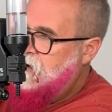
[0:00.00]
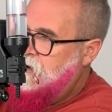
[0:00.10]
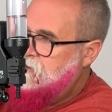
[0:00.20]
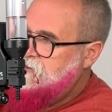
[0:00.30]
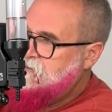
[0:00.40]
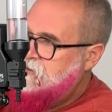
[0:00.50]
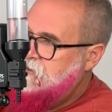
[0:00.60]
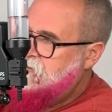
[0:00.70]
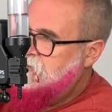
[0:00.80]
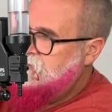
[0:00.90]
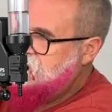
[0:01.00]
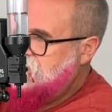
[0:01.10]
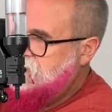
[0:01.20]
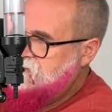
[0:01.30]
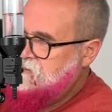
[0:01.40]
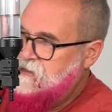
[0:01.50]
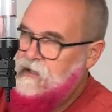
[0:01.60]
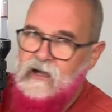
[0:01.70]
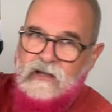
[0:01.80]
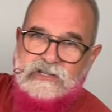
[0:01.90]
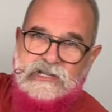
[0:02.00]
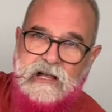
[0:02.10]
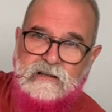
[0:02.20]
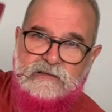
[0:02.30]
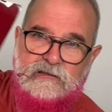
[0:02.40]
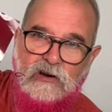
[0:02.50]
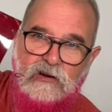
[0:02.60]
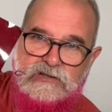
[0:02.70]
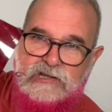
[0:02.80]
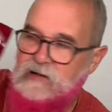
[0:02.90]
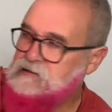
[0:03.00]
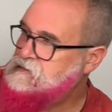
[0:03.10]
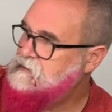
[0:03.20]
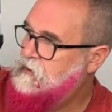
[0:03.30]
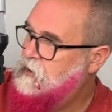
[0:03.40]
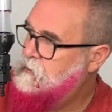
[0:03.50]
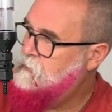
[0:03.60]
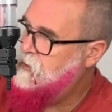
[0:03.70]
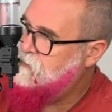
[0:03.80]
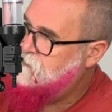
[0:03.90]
I decided to use this color gels on my